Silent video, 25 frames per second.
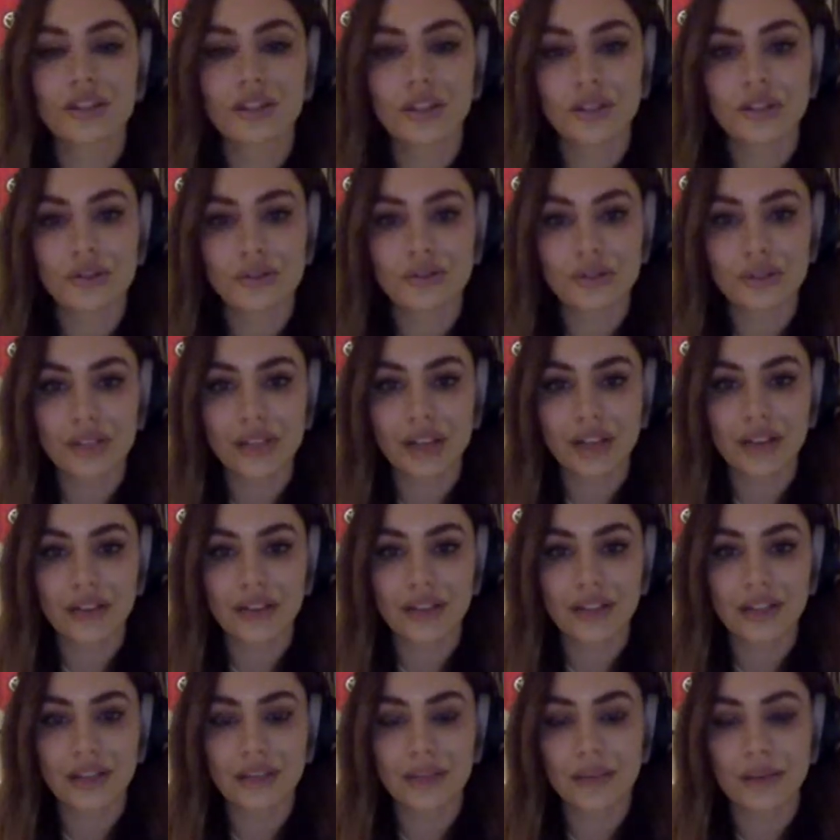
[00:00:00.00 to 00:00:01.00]
you just have
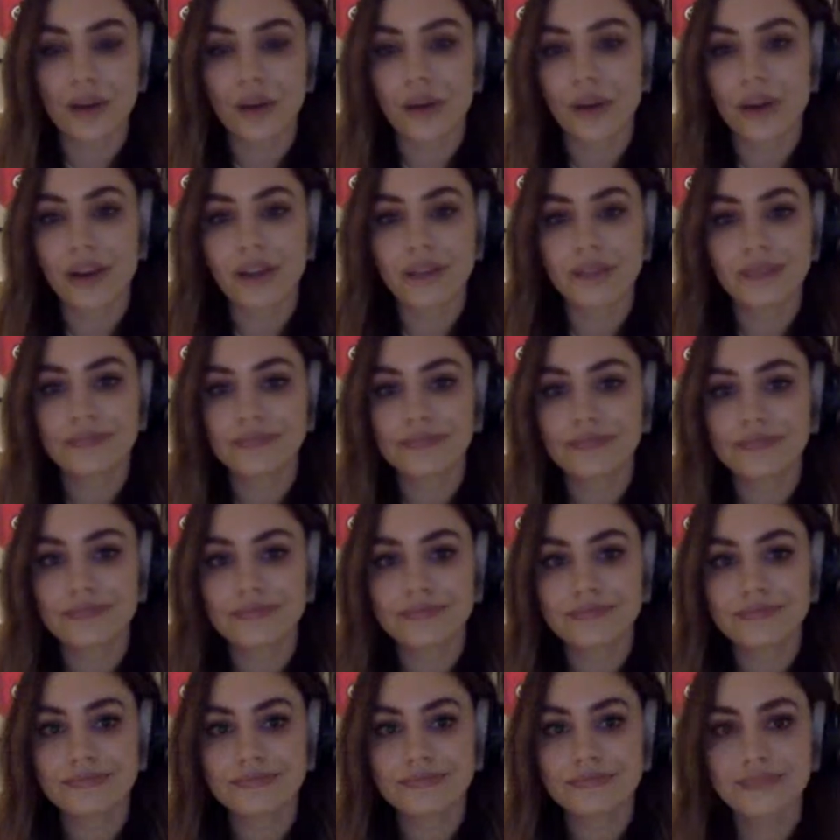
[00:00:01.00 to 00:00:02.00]
to keep going
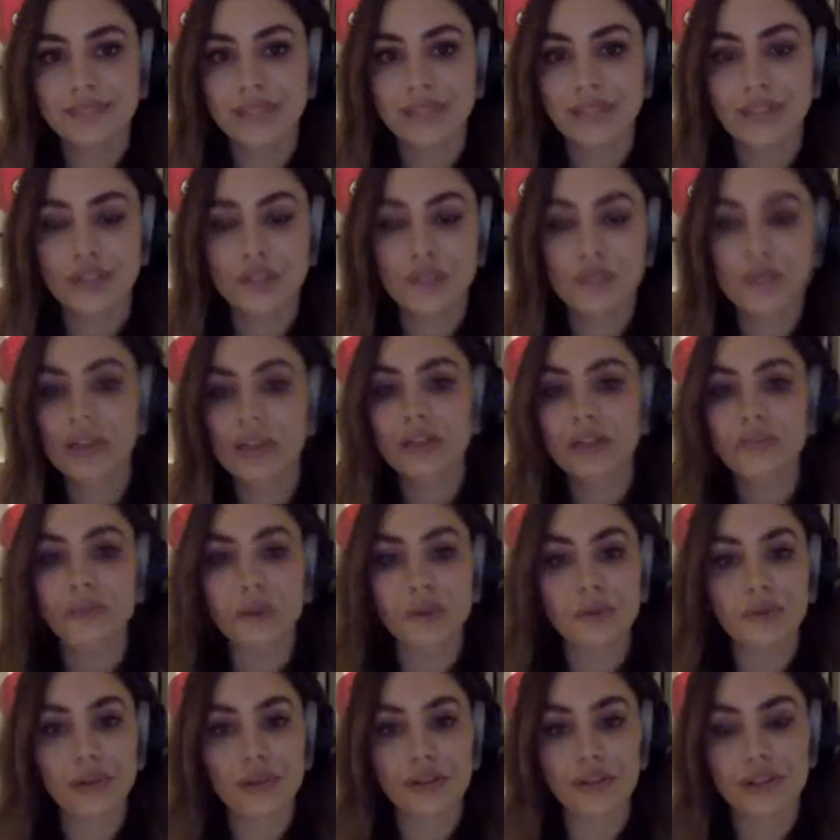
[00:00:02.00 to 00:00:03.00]
and just because
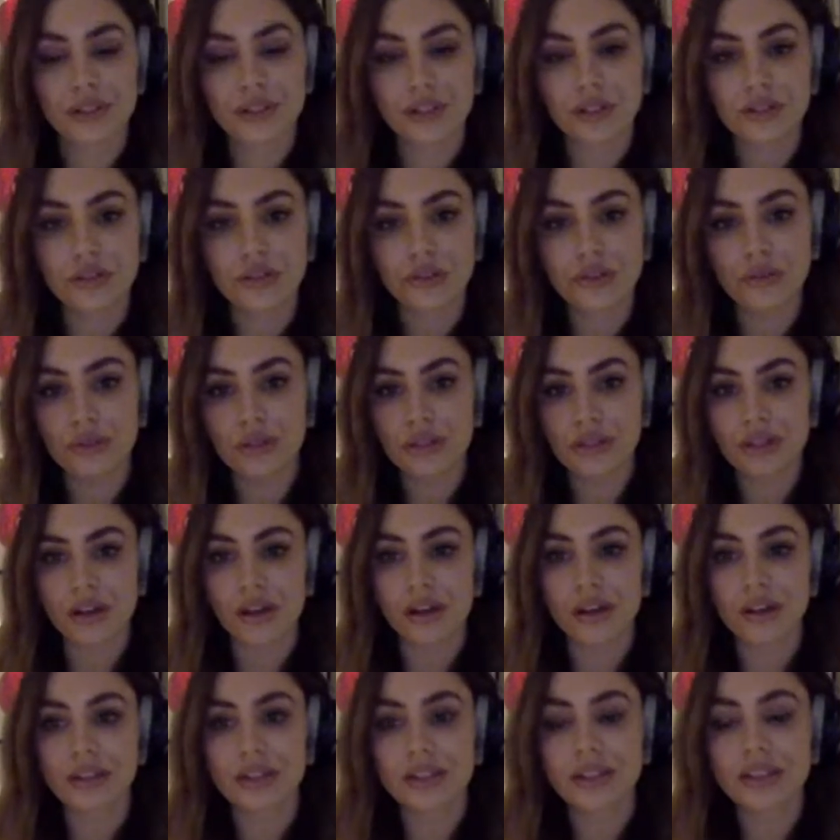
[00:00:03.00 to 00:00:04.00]
one person said no to a
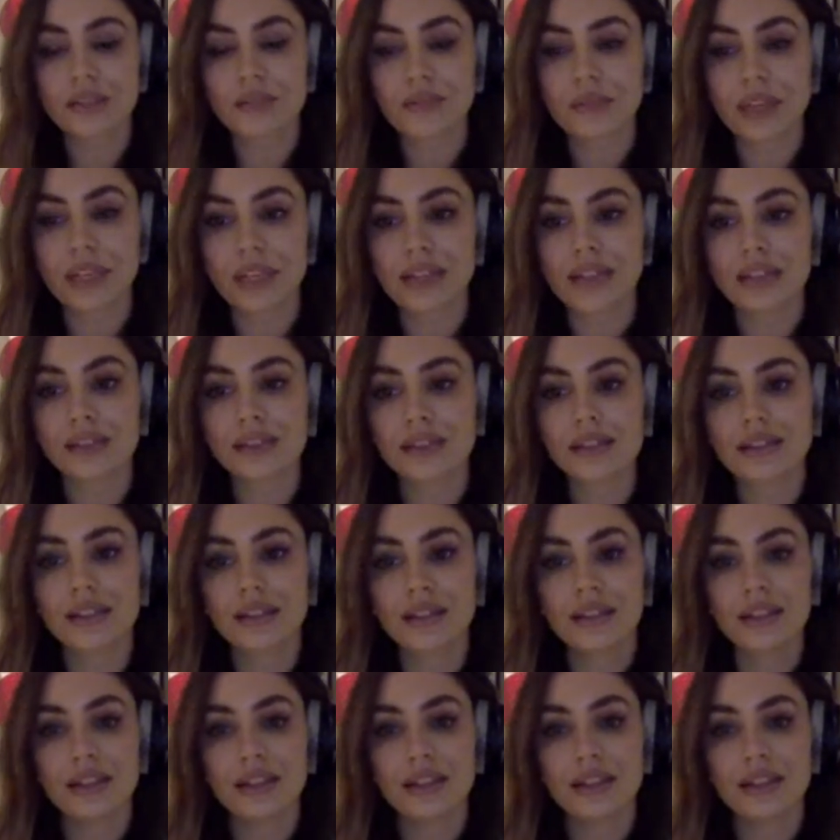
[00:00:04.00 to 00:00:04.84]
song doesn't mean it's